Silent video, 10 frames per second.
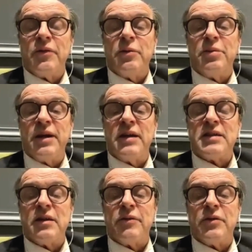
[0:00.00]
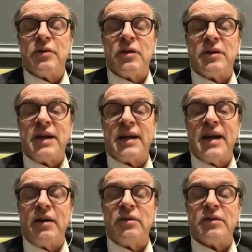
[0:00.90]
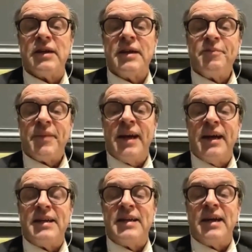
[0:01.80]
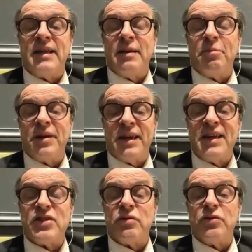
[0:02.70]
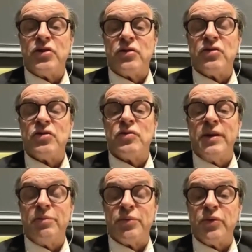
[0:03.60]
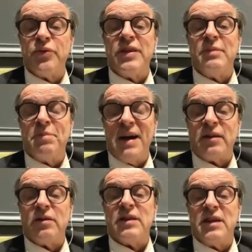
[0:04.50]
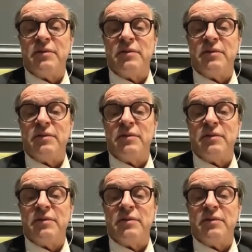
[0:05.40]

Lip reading: brands of the CAC 40, and they're bringing solutions to improve the impact on the